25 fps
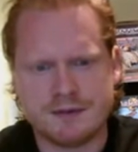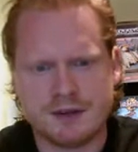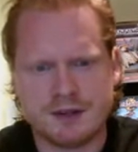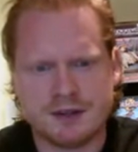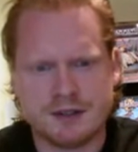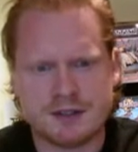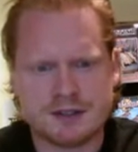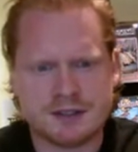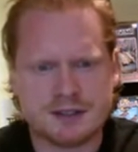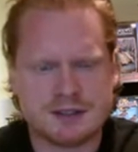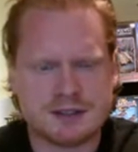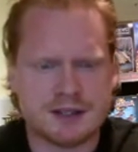
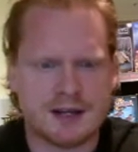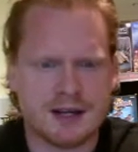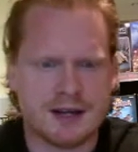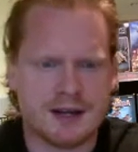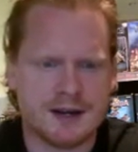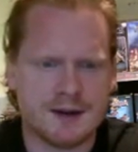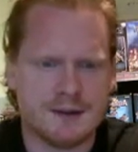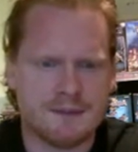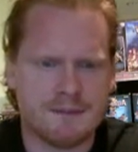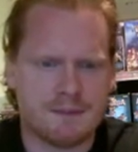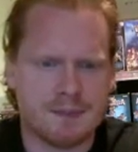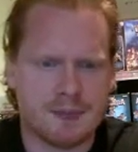first.
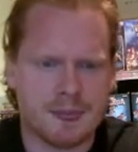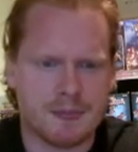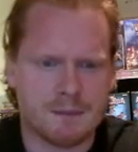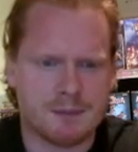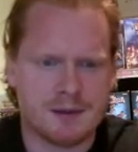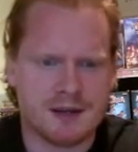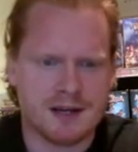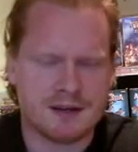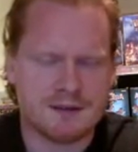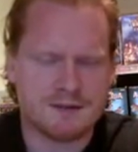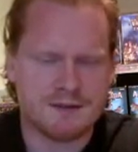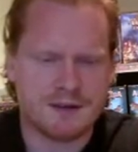
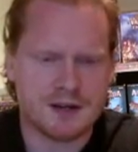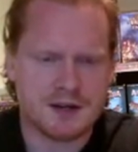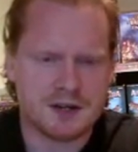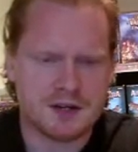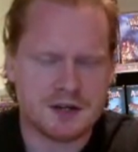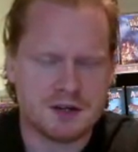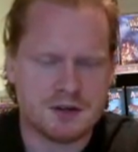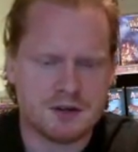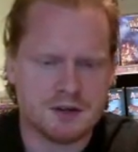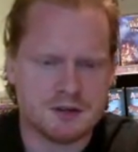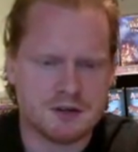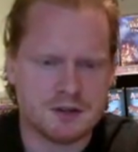
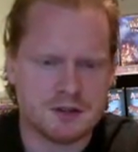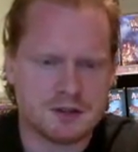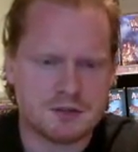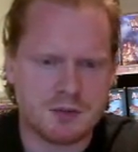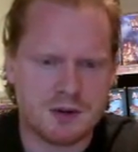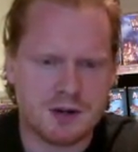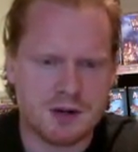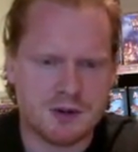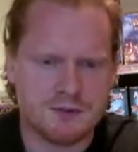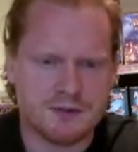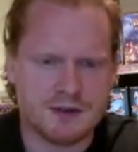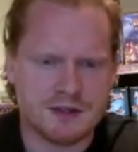Blackfire gun,
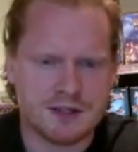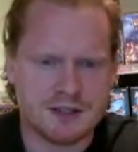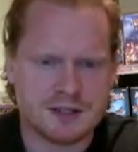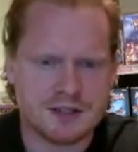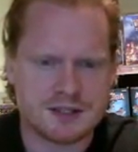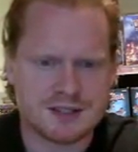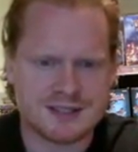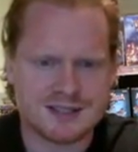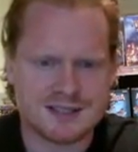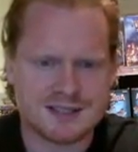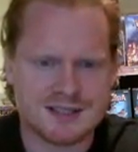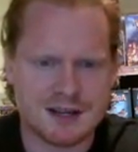
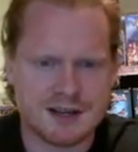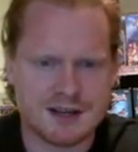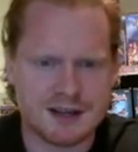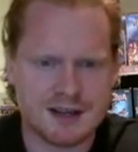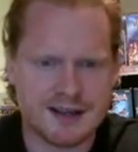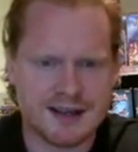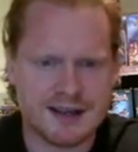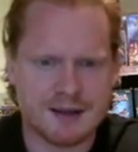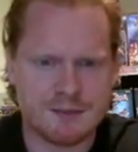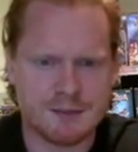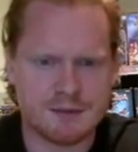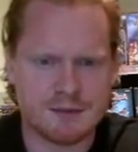12-inch,
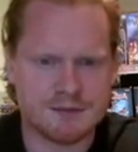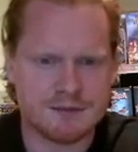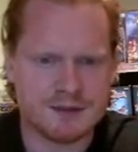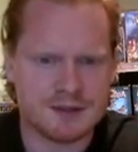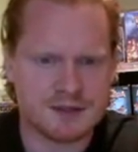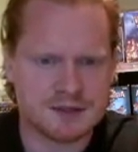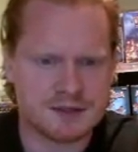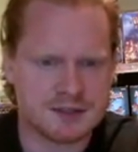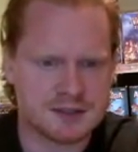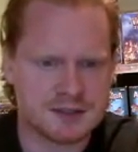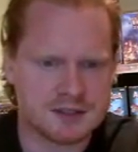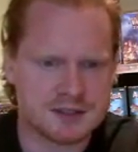steady aim and
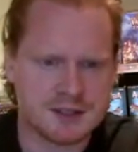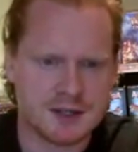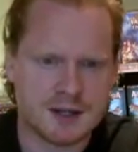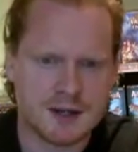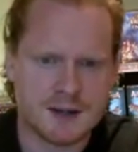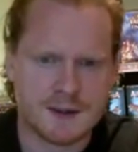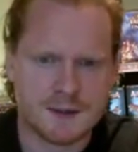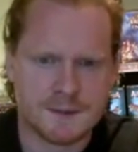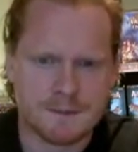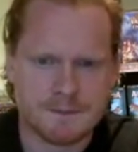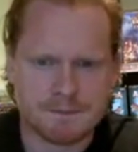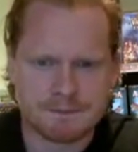vicious.
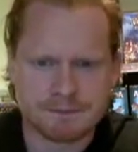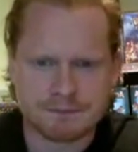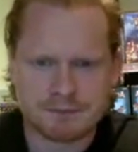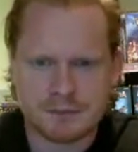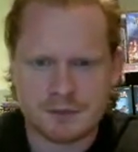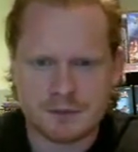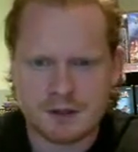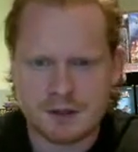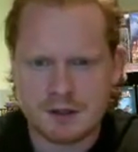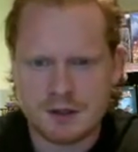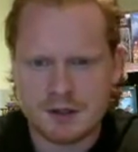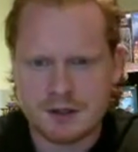
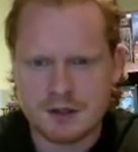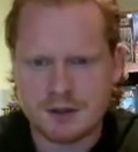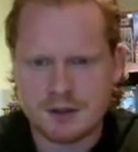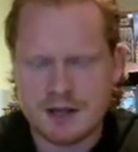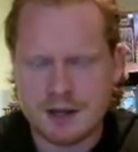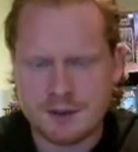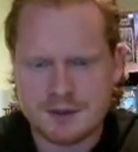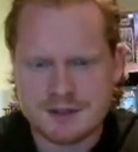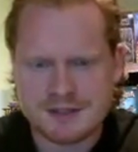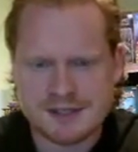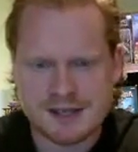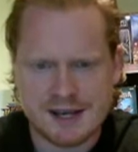
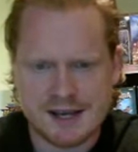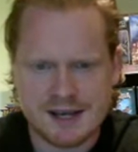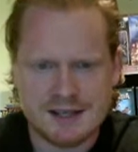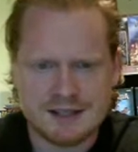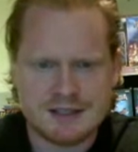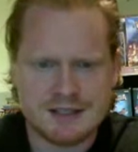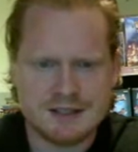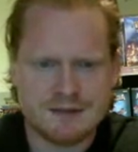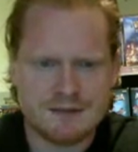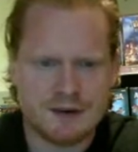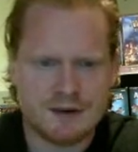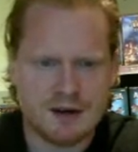Now it's
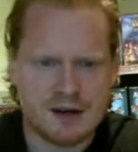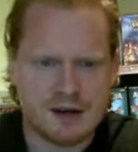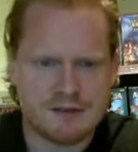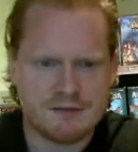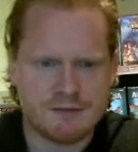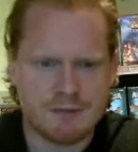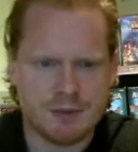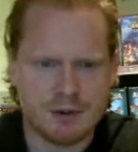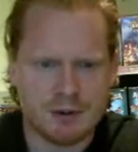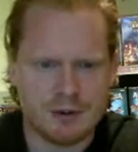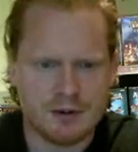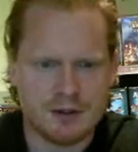
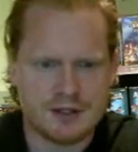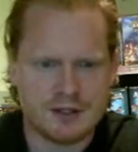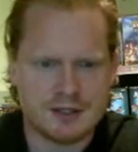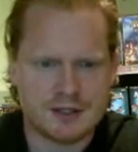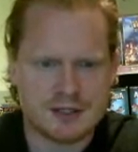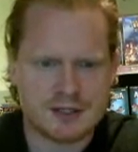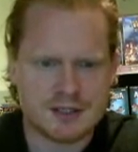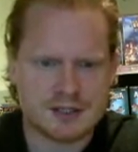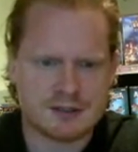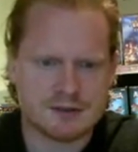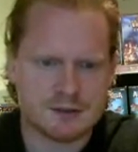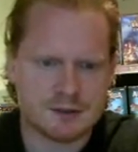85
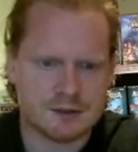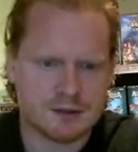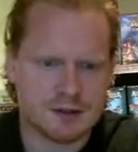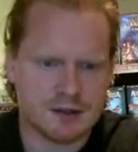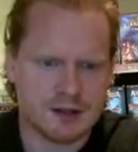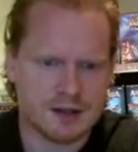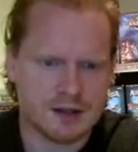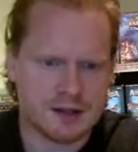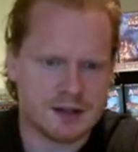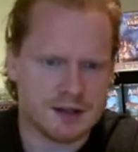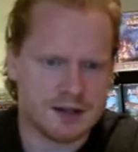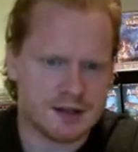points
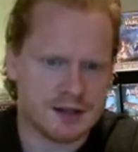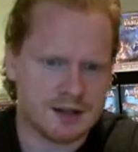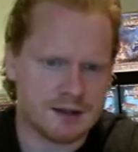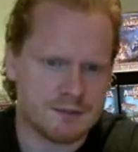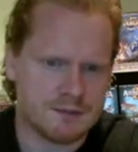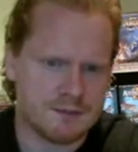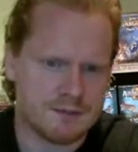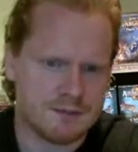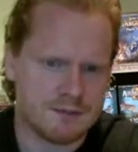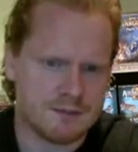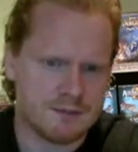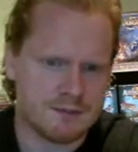
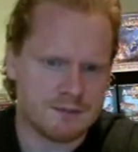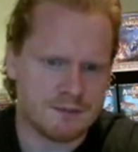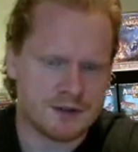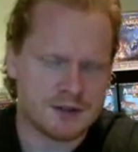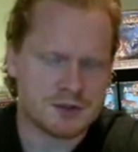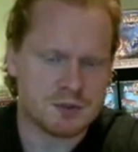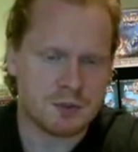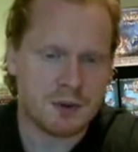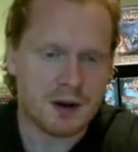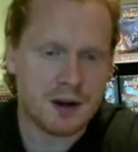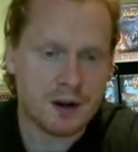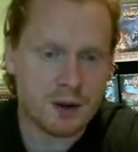for
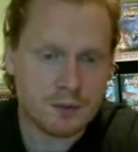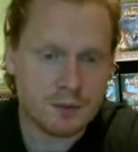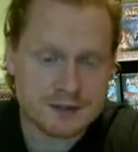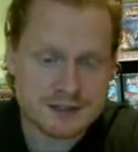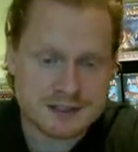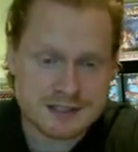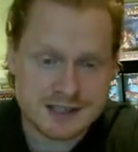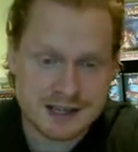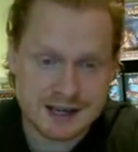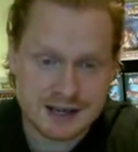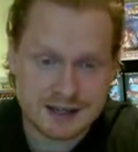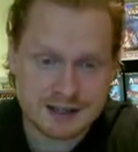12
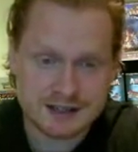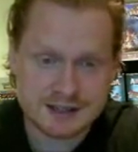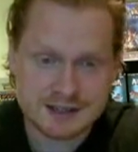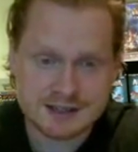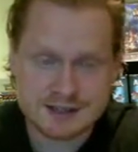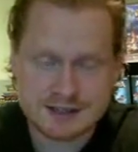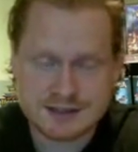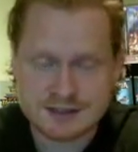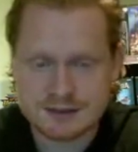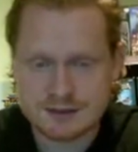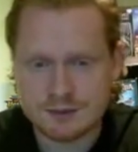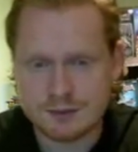
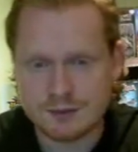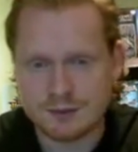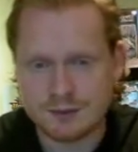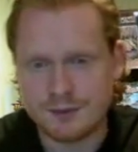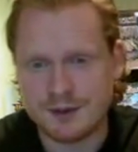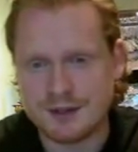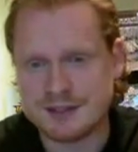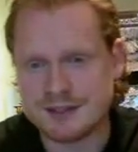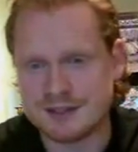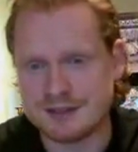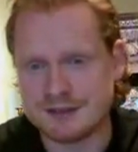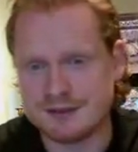attacks,
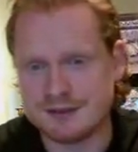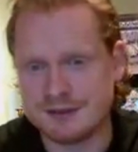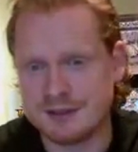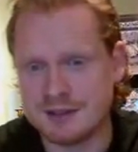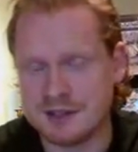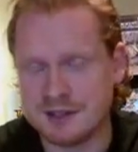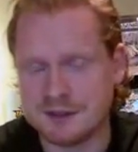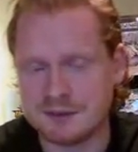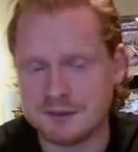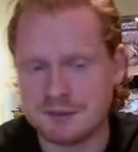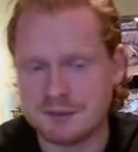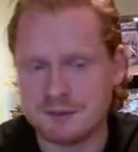which, you
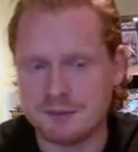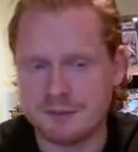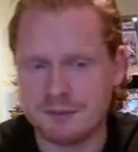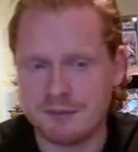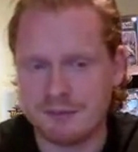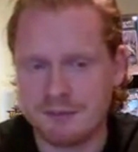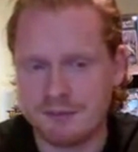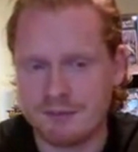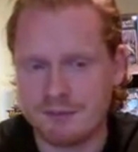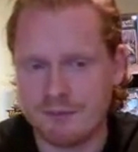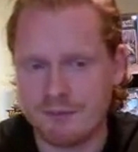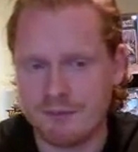know,
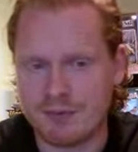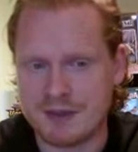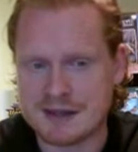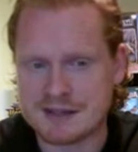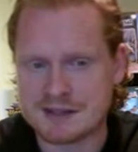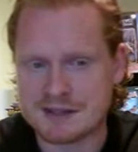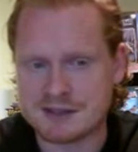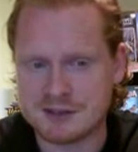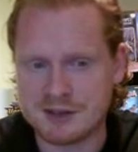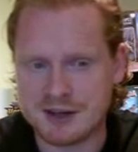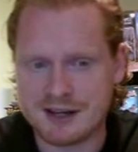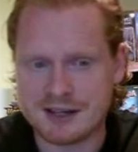
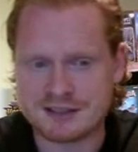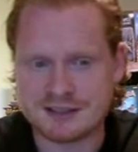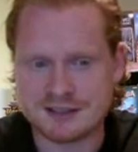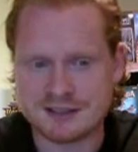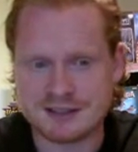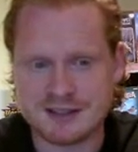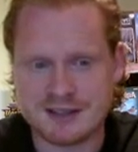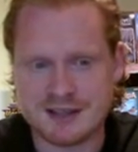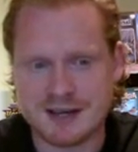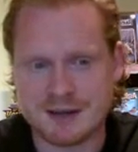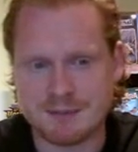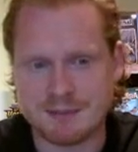that's not
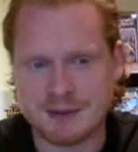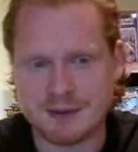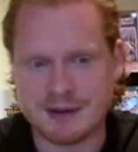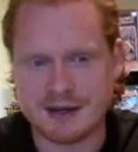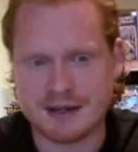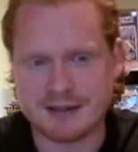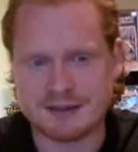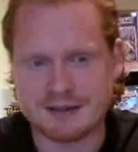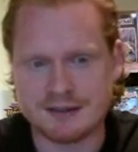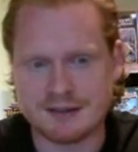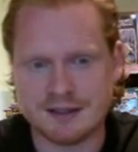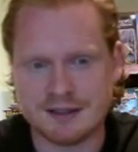actually that
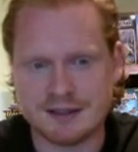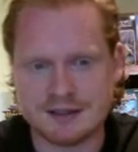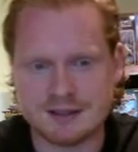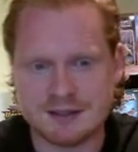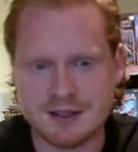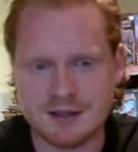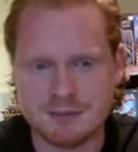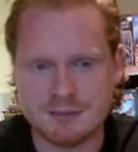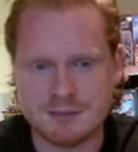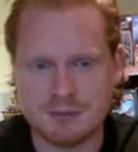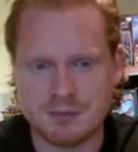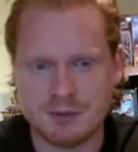bad. It's
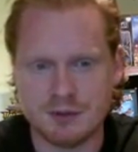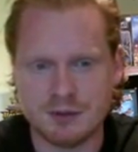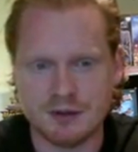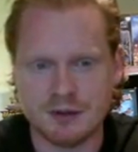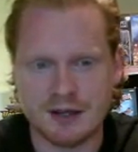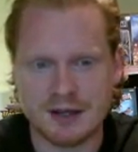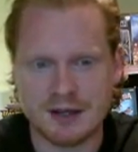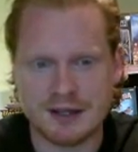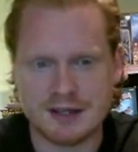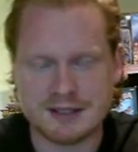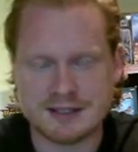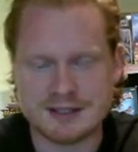
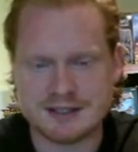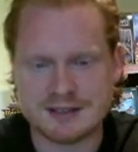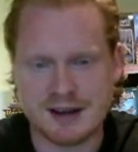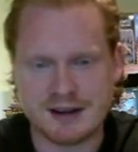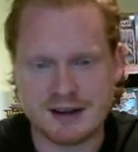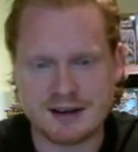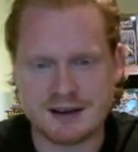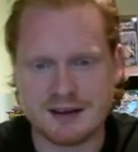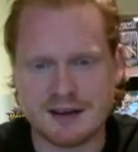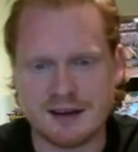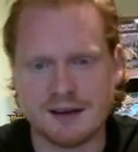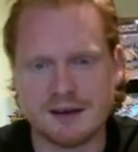nimble and it's
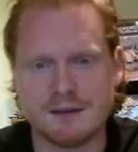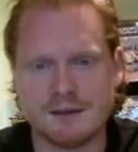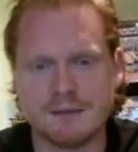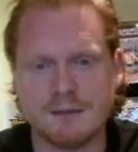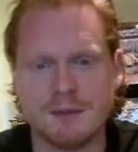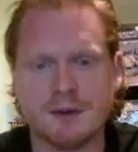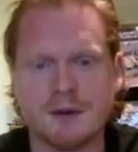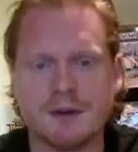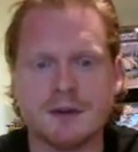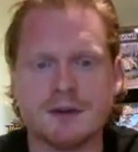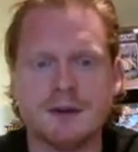steady aim.